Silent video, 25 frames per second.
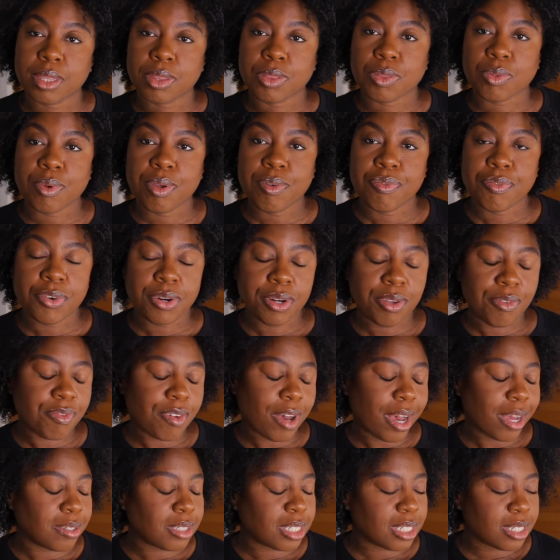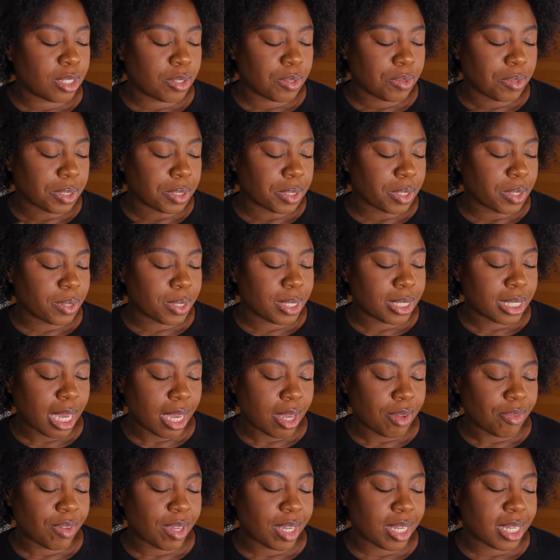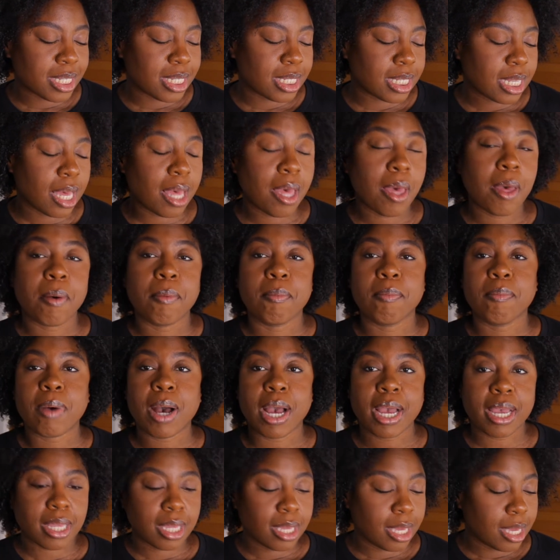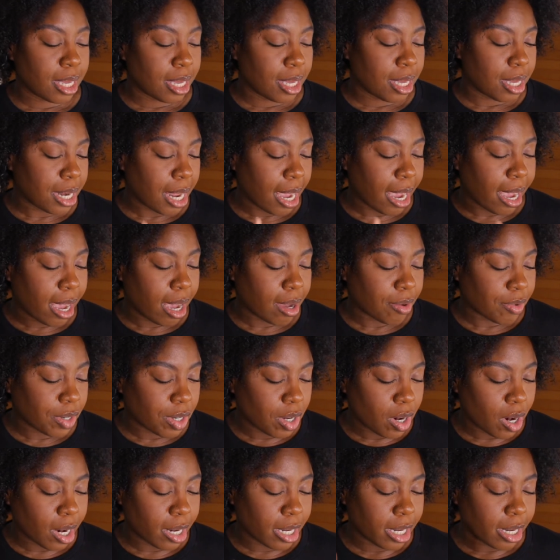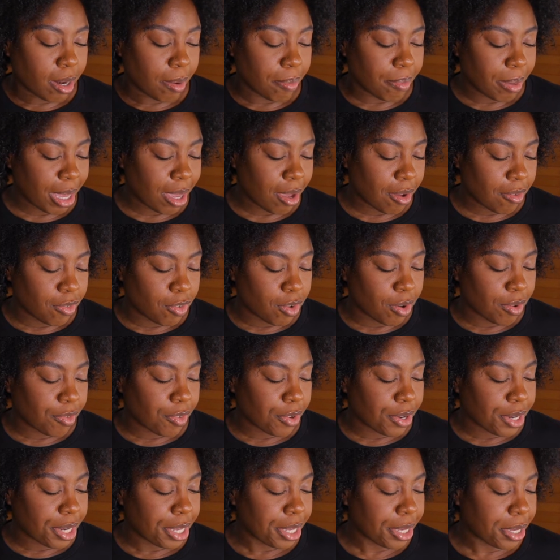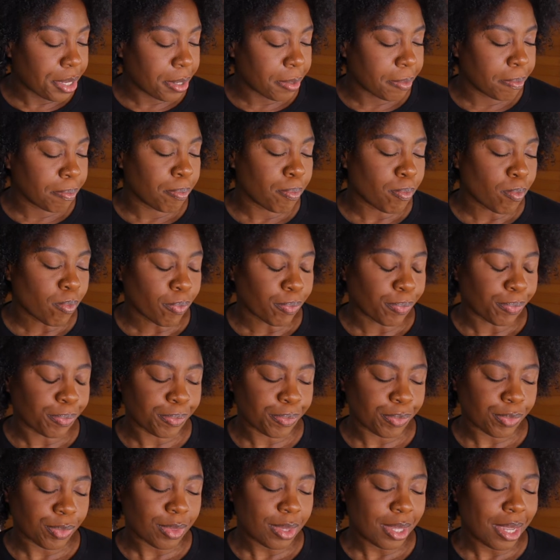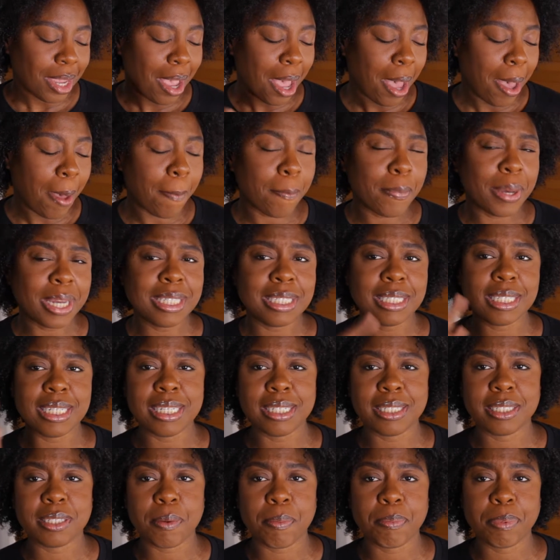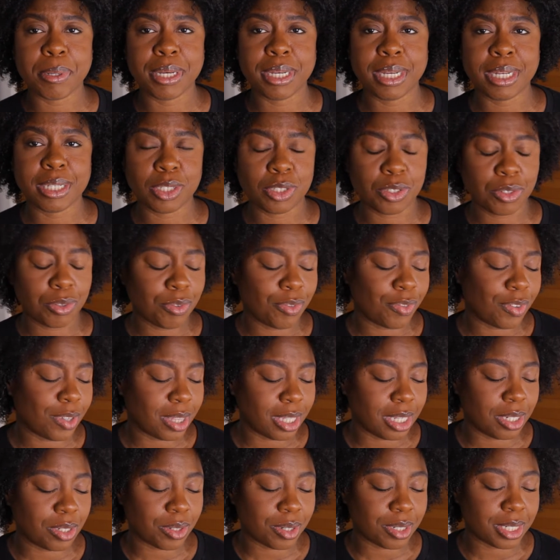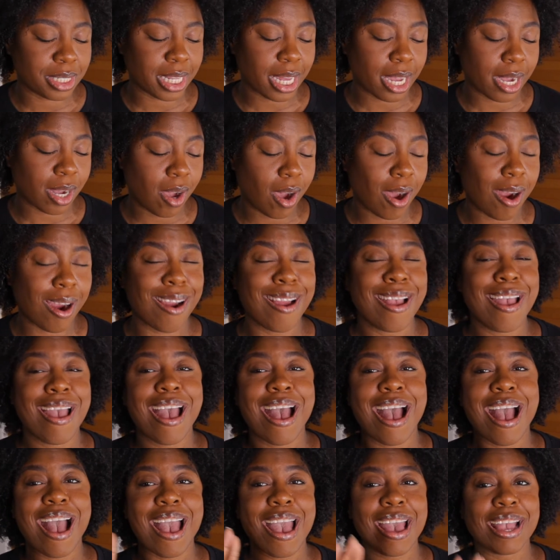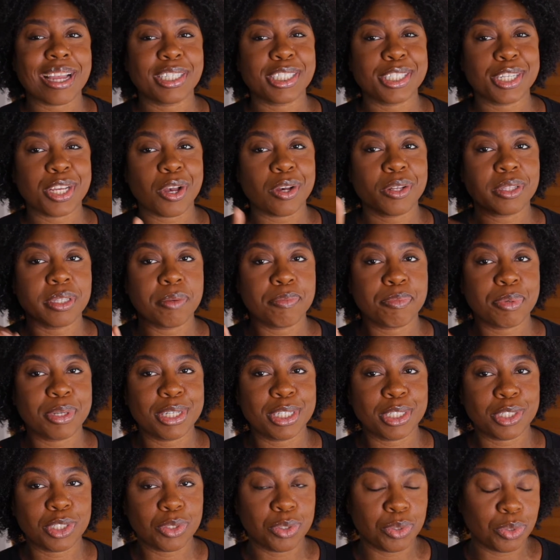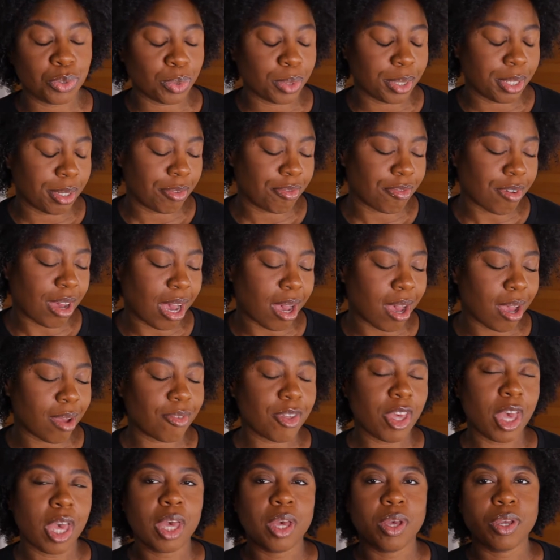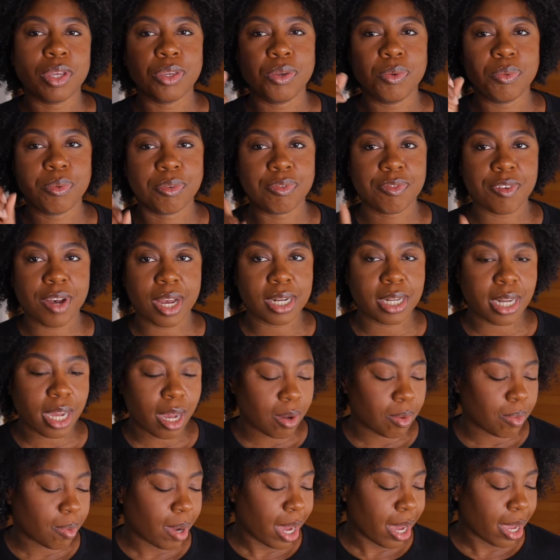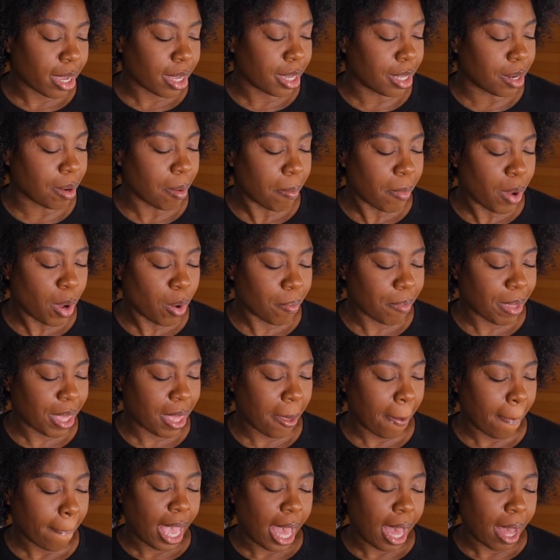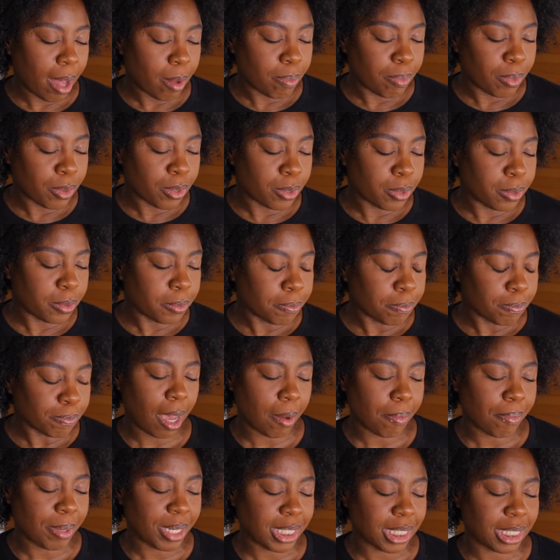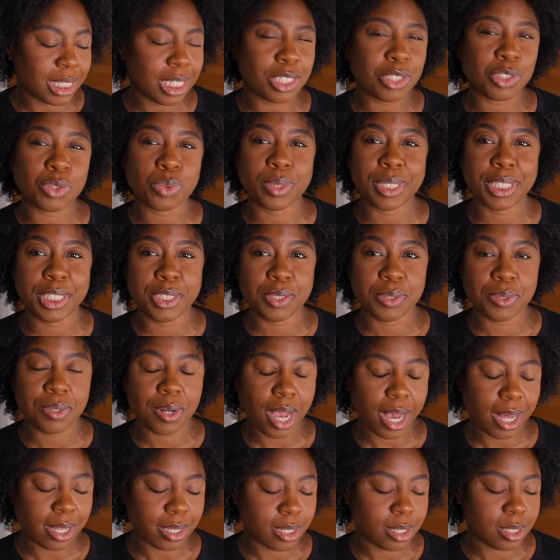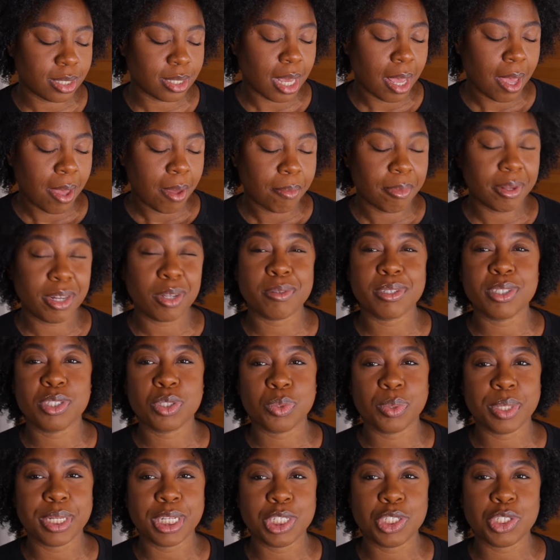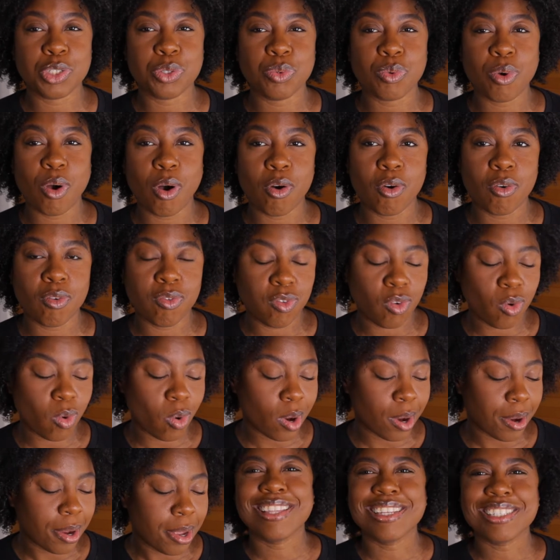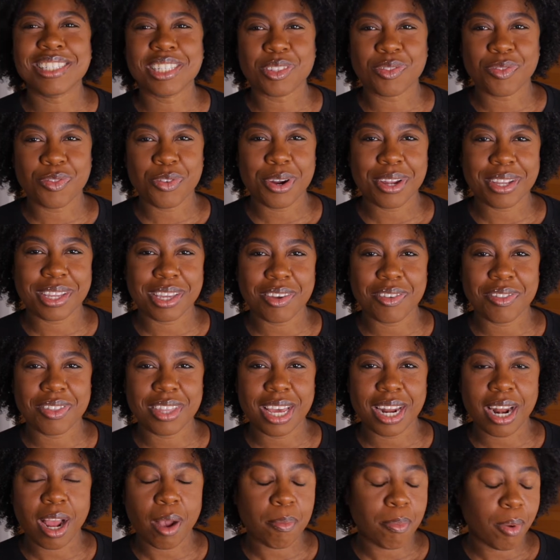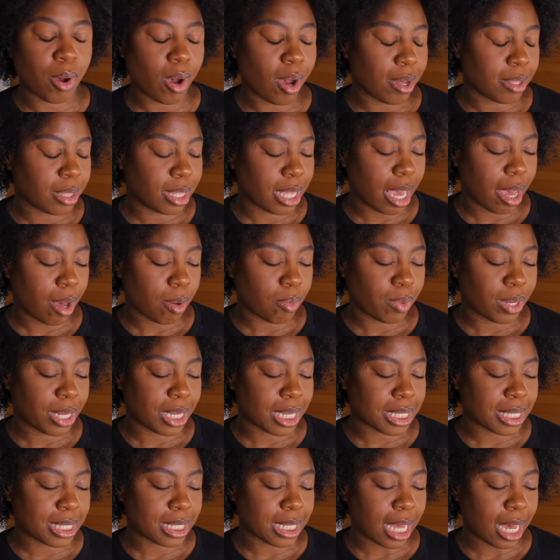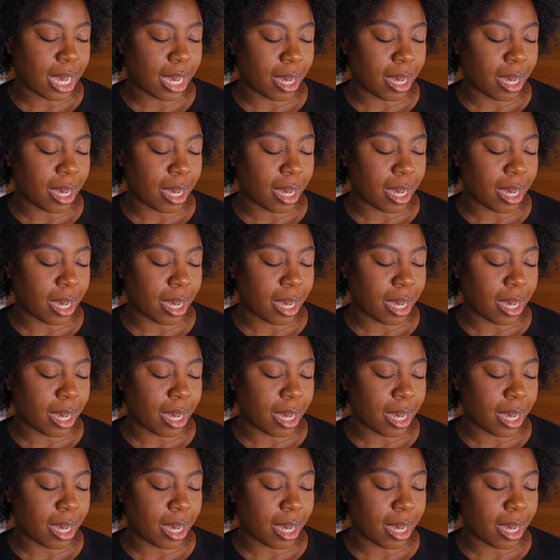$345 to student loan savings. My kid, I have a car that I'm paying for him. I budgeted to put $250 towards that car. I actually only put $225. You will find out why in a moment. Apple, I budgeted $22, but it was $22.04. This is for a gift that I bought that was